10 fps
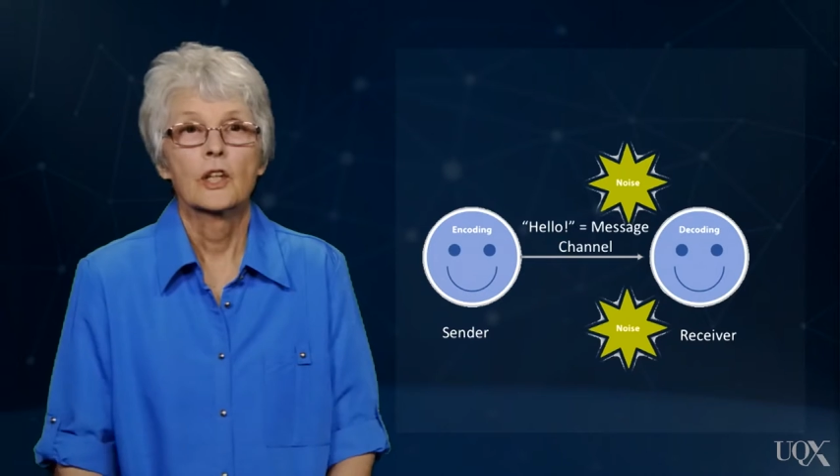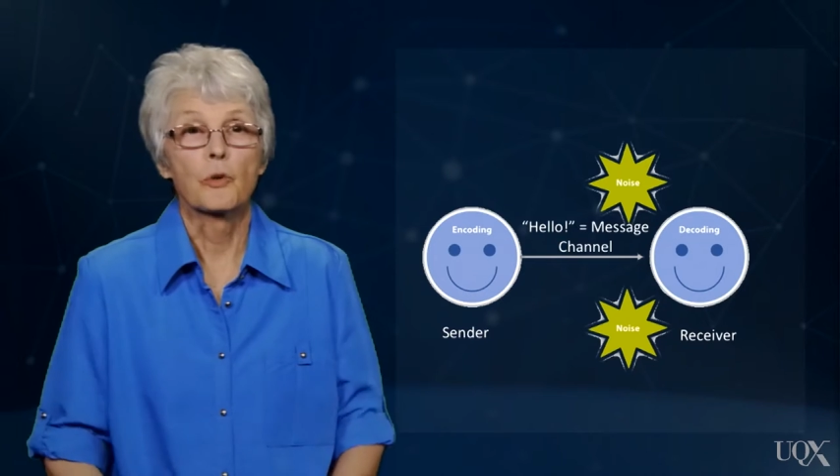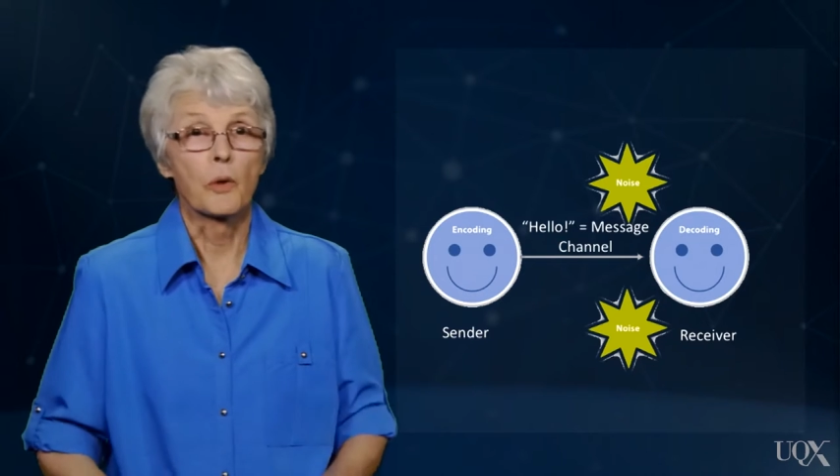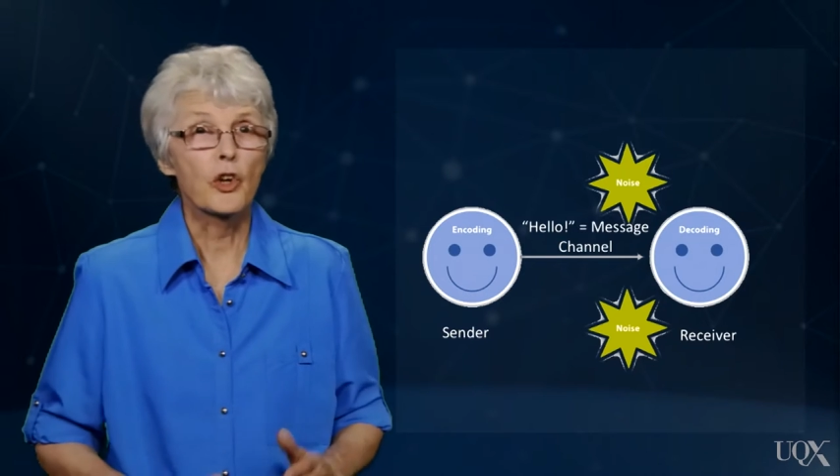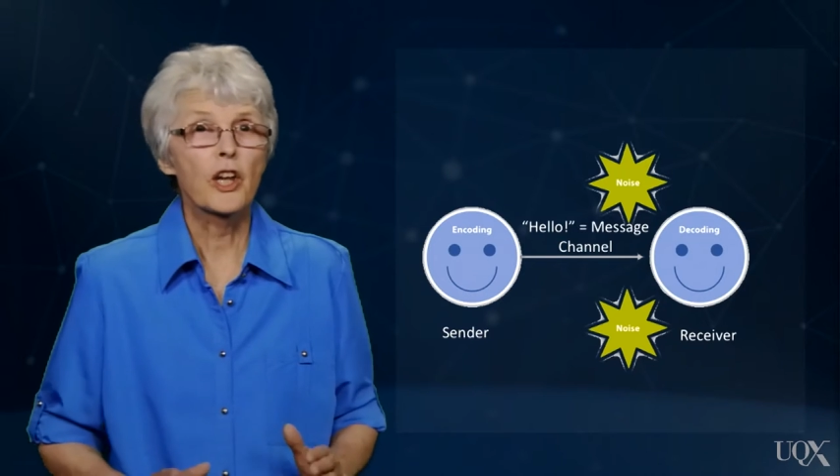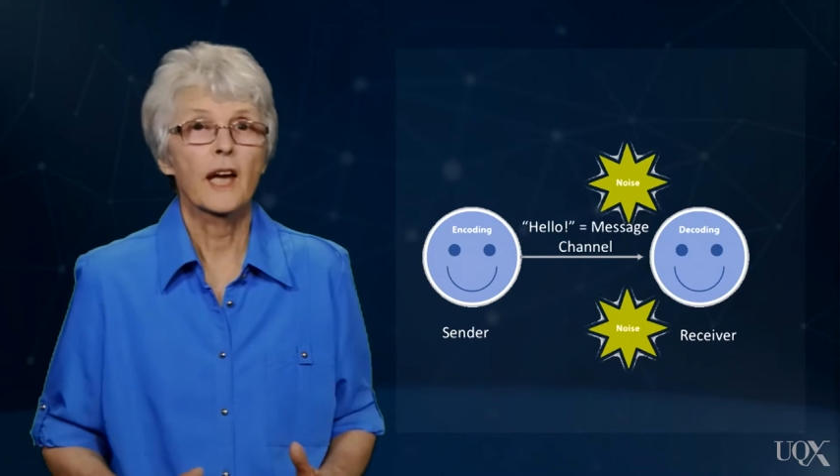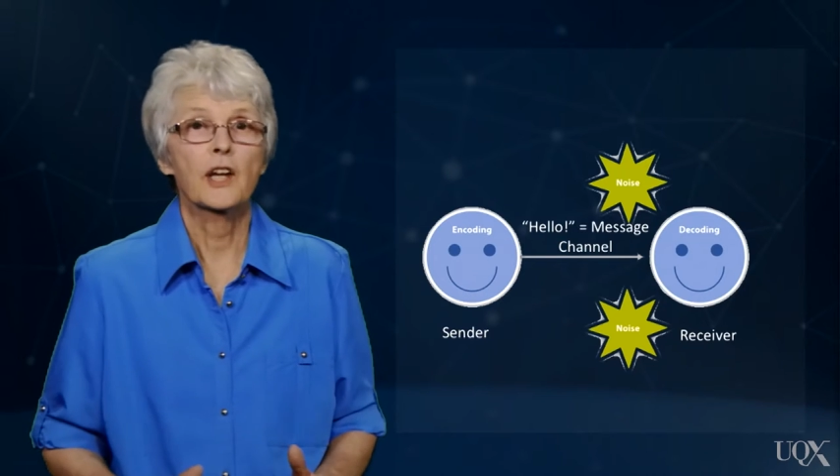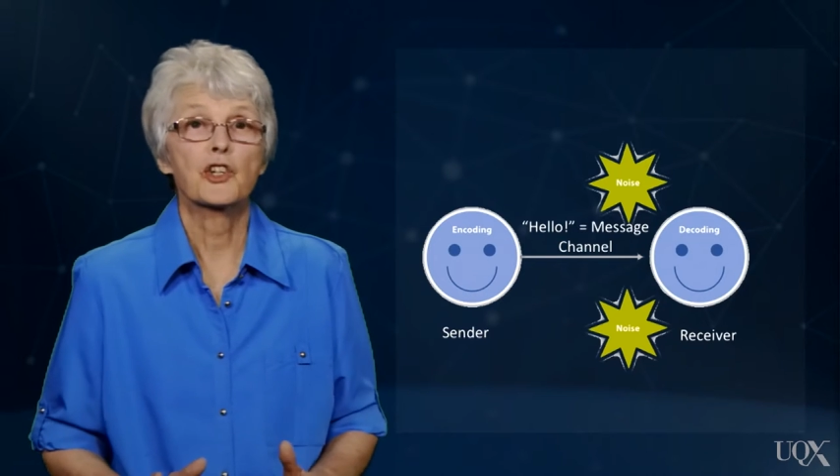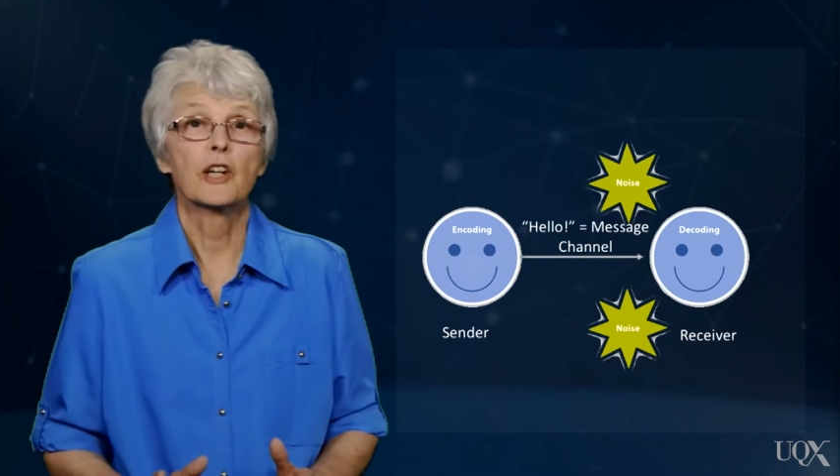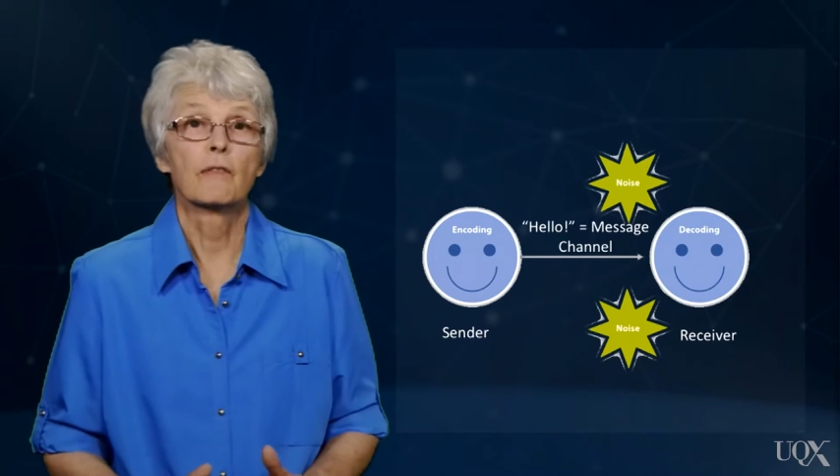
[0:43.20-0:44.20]

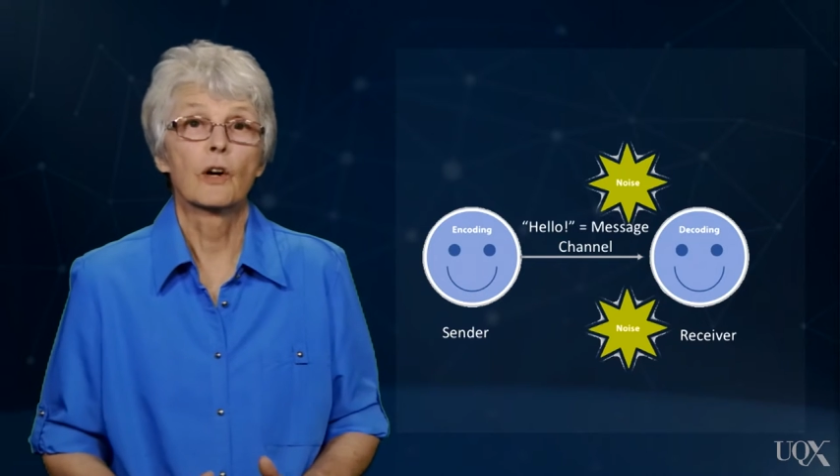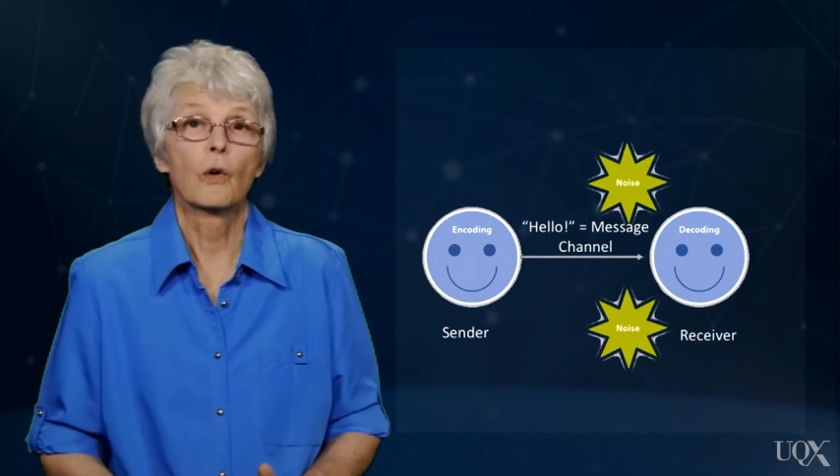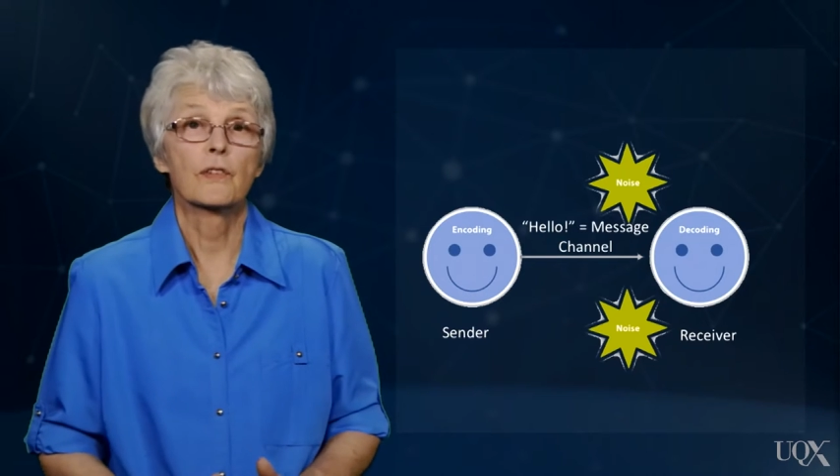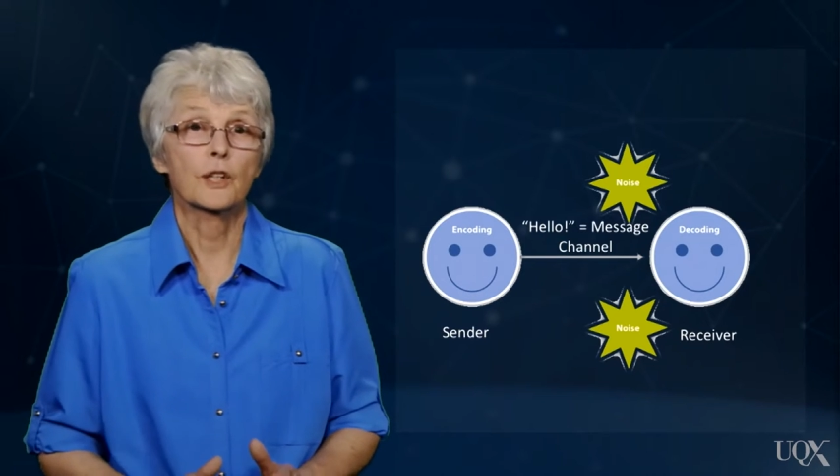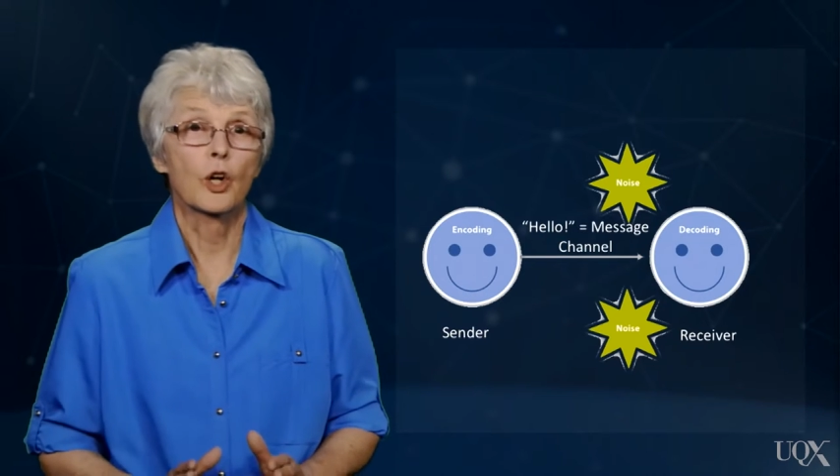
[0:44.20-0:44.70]
Communication involves a